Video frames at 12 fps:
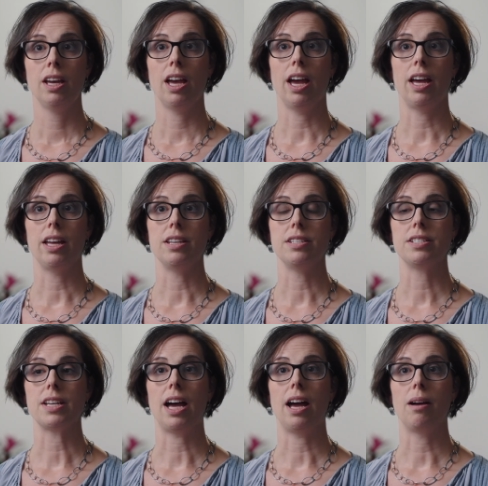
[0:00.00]
Great.
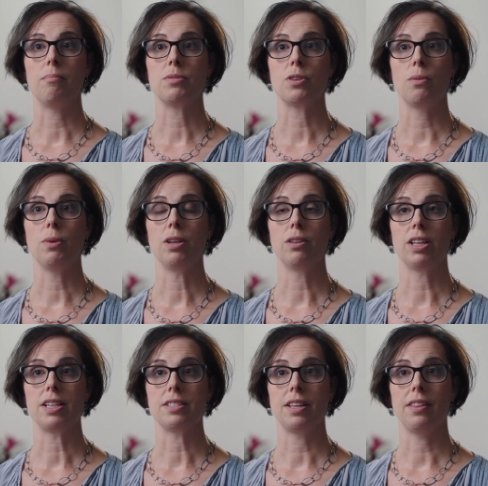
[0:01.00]
And um, so we
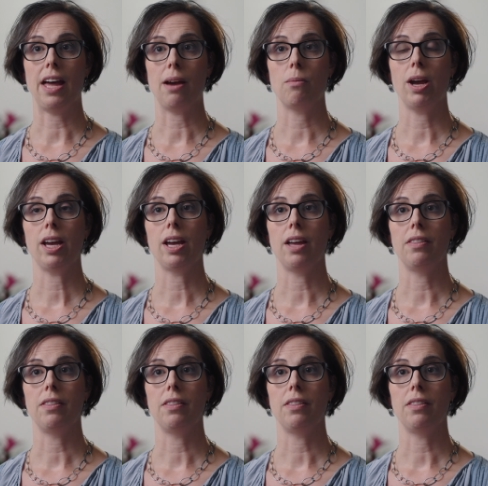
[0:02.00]
utilize it in that way.